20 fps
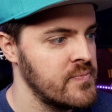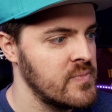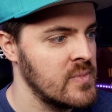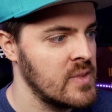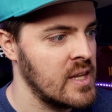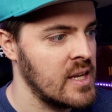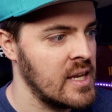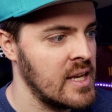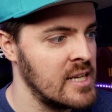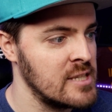
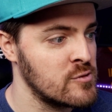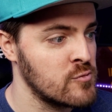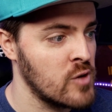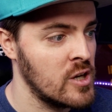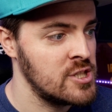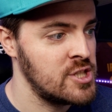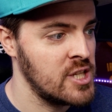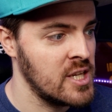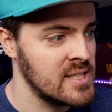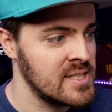His
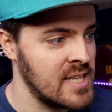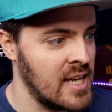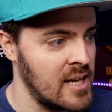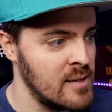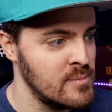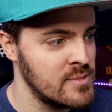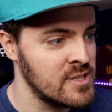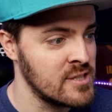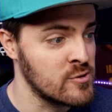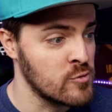rushing
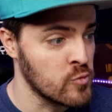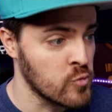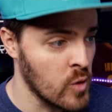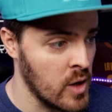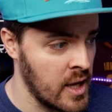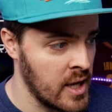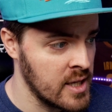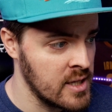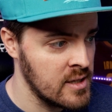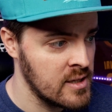attempts is
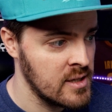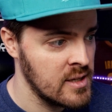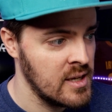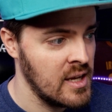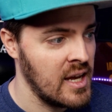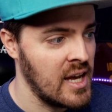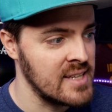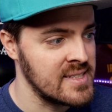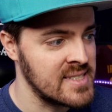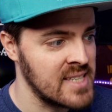red
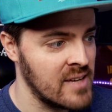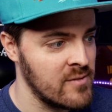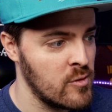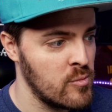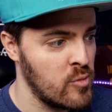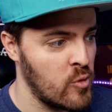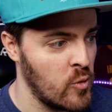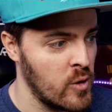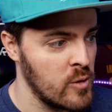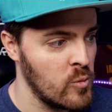at
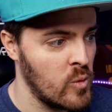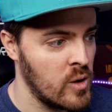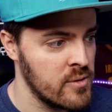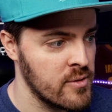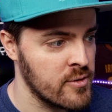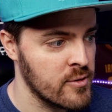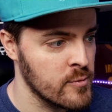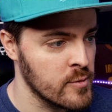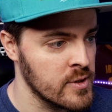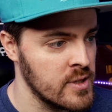
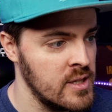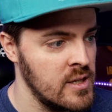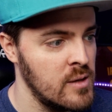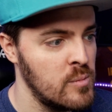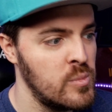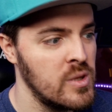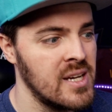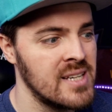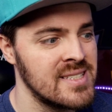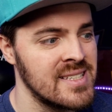7.13
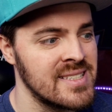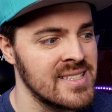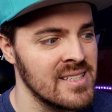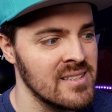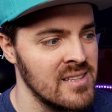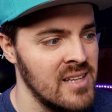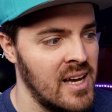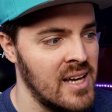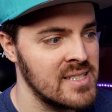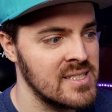because it's
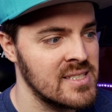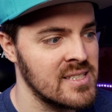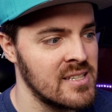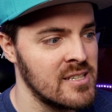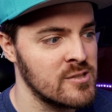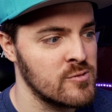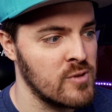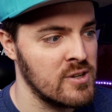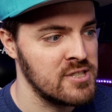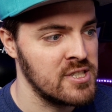less than his
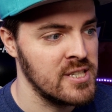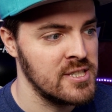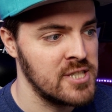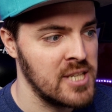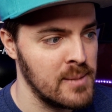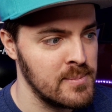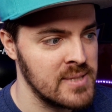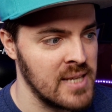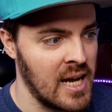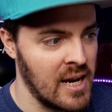rushing
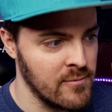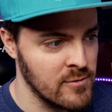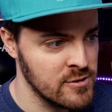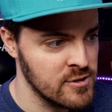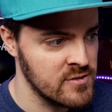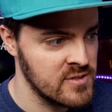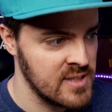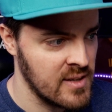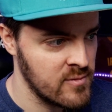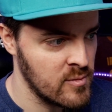attempts average of
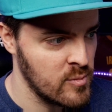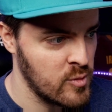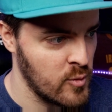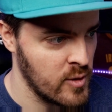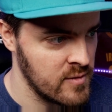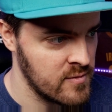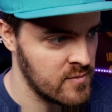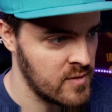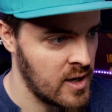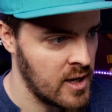7.5.
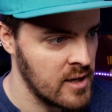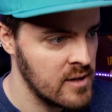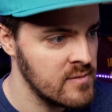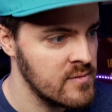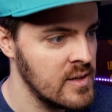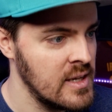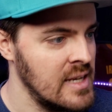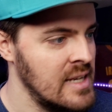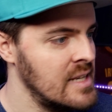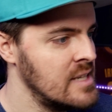
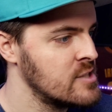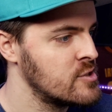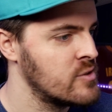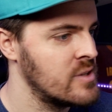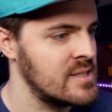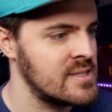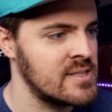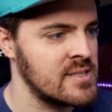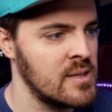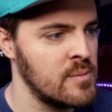So
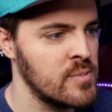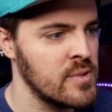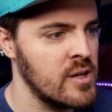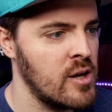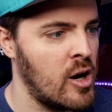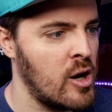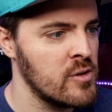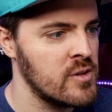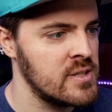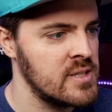that's simply
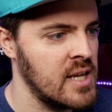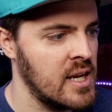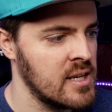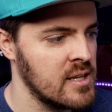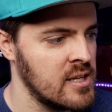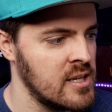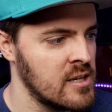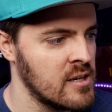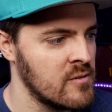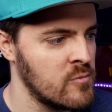all the data
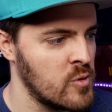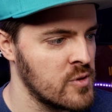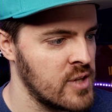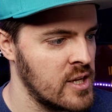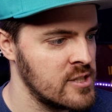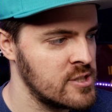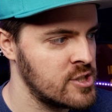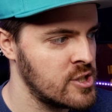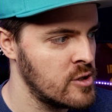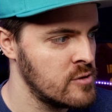here of what that
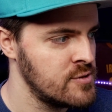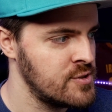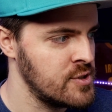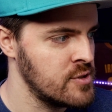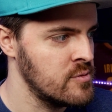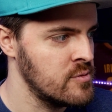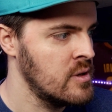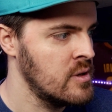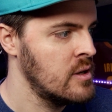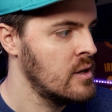shows you.
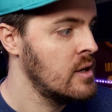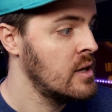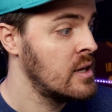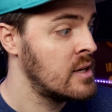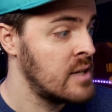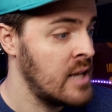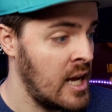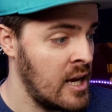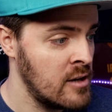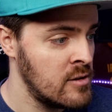
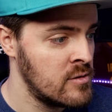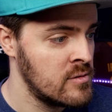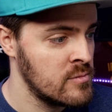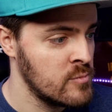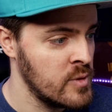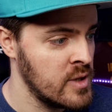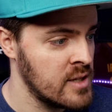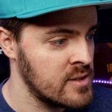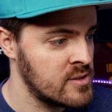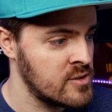Now we
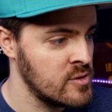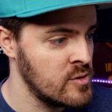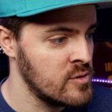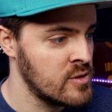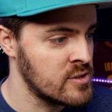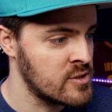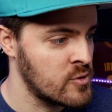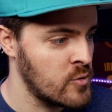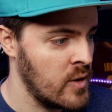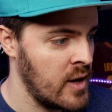get to
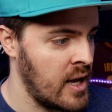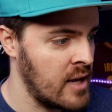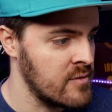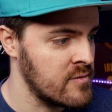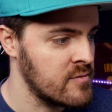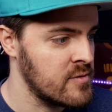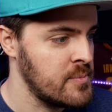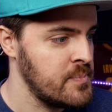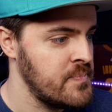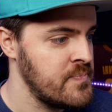this
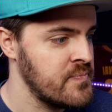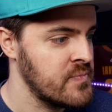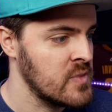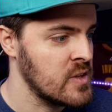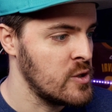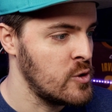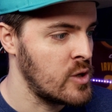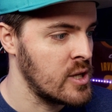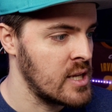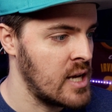graph.
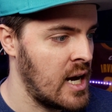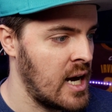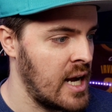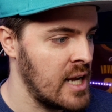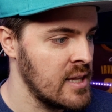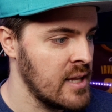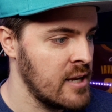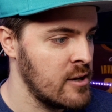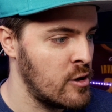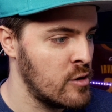You can
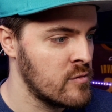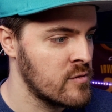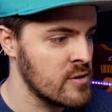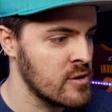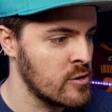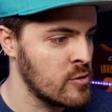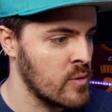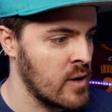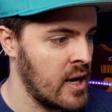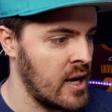highlight over the
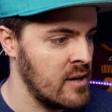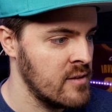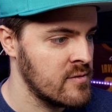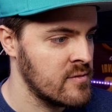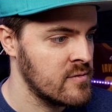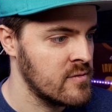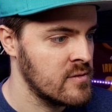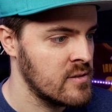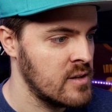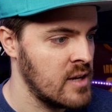
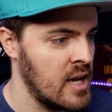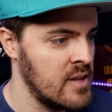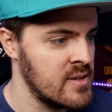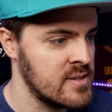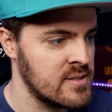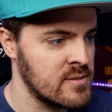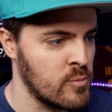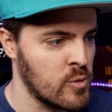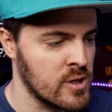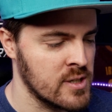graph, and
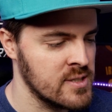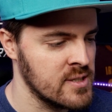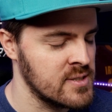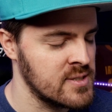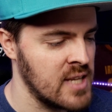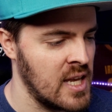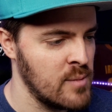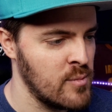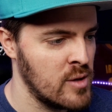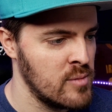this works the
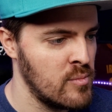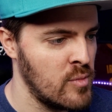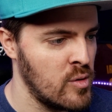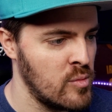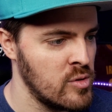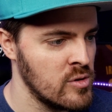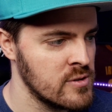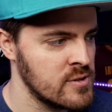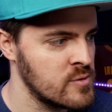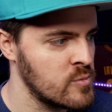same on
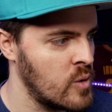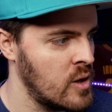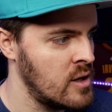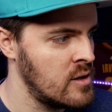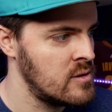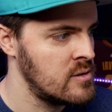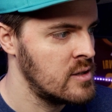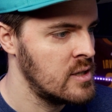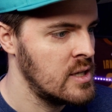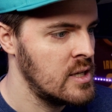mobile as
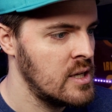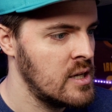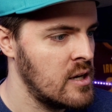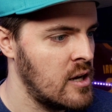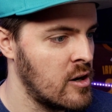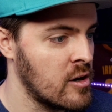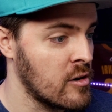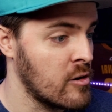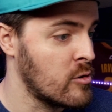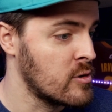well,
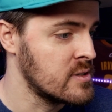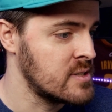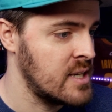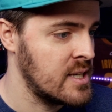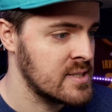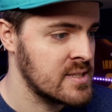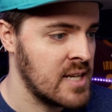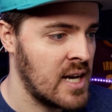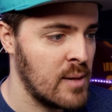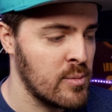or
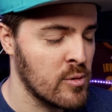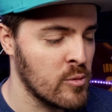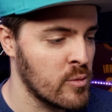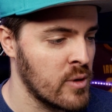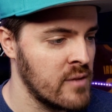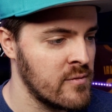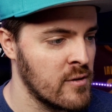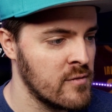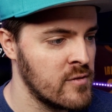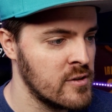desktop, or
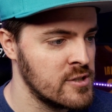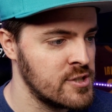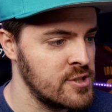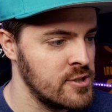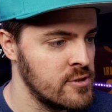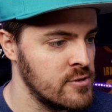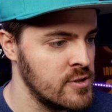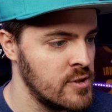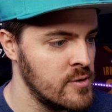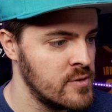whatever version
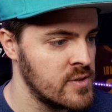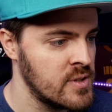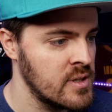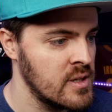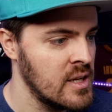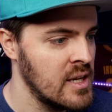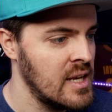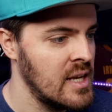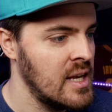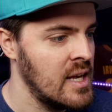you're using,
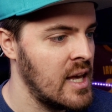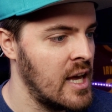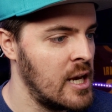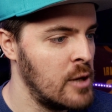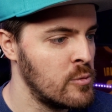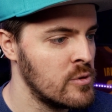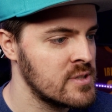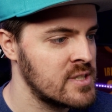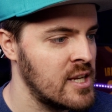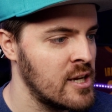and it
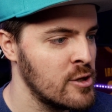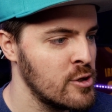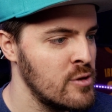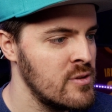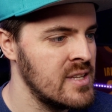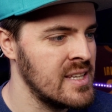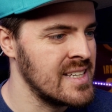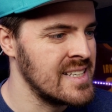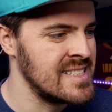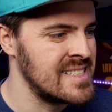will tell you
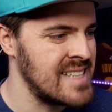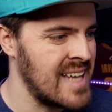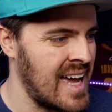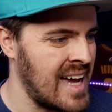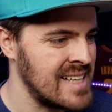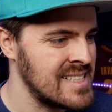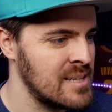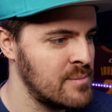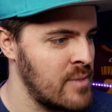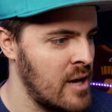the
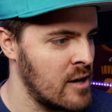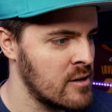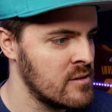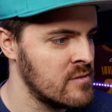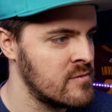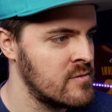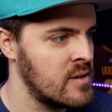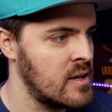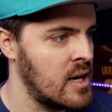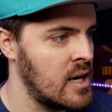exact amount
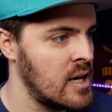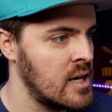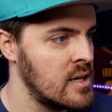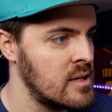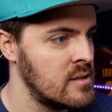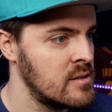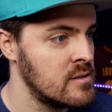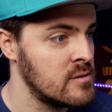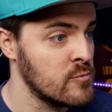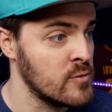
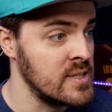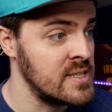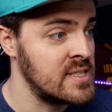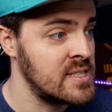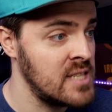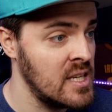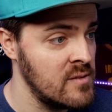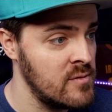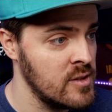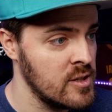of
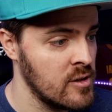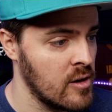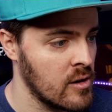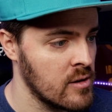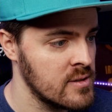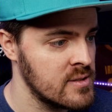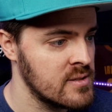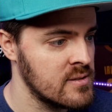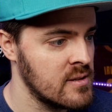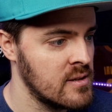receiving
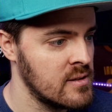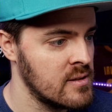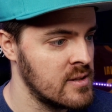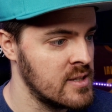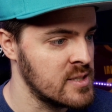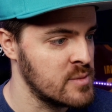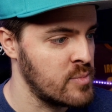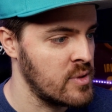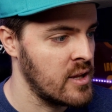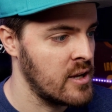yards
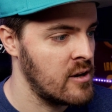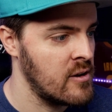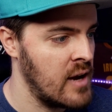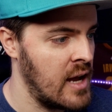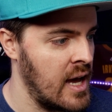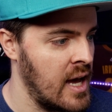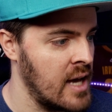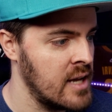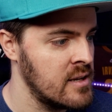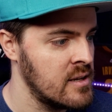this player
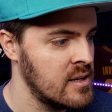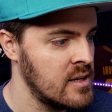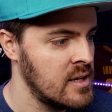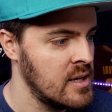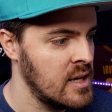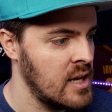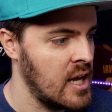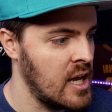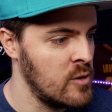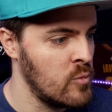had
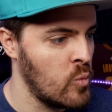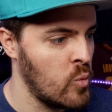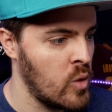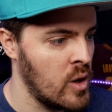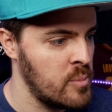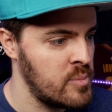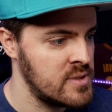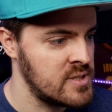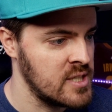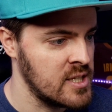in what
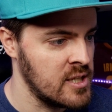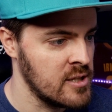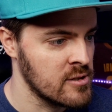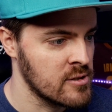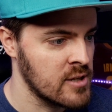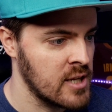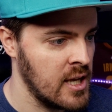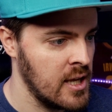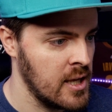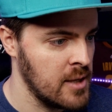particular
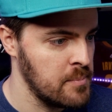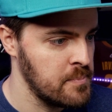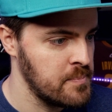game.